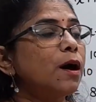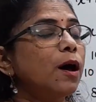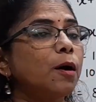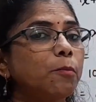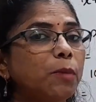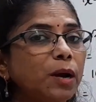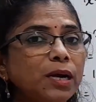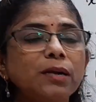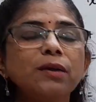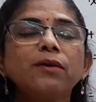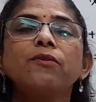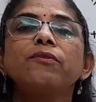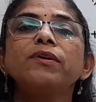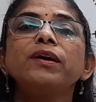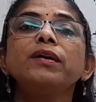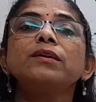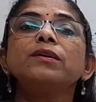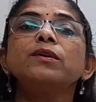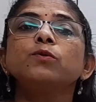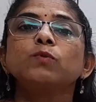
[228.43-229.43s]
But
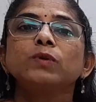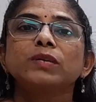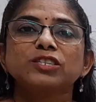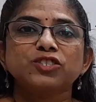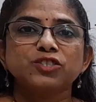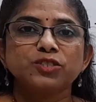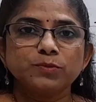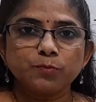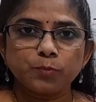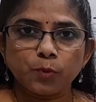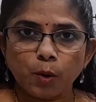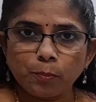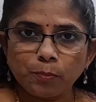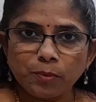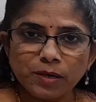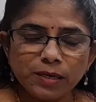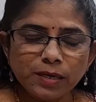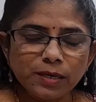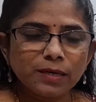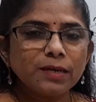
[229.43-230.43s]
read the question
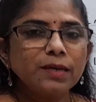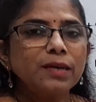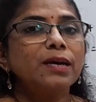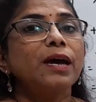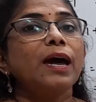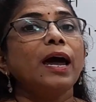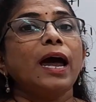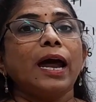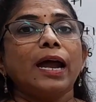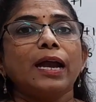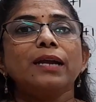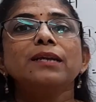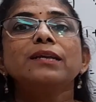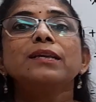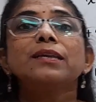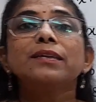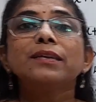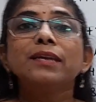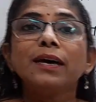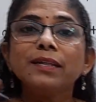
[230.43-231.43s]
properly and
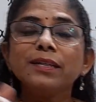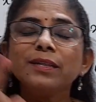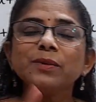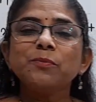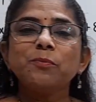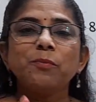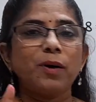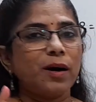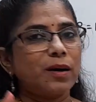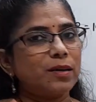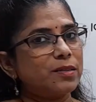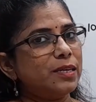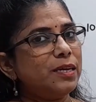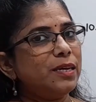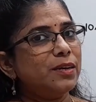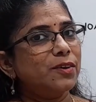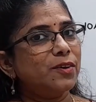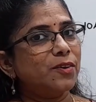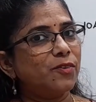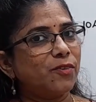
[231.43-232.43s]
then mark
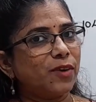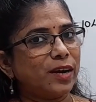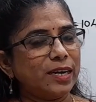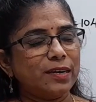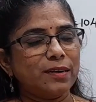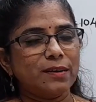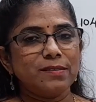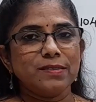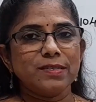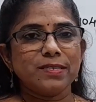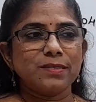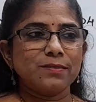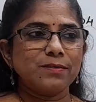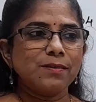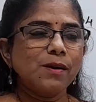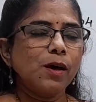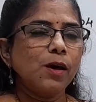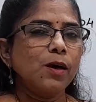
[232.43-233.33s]
the right answer.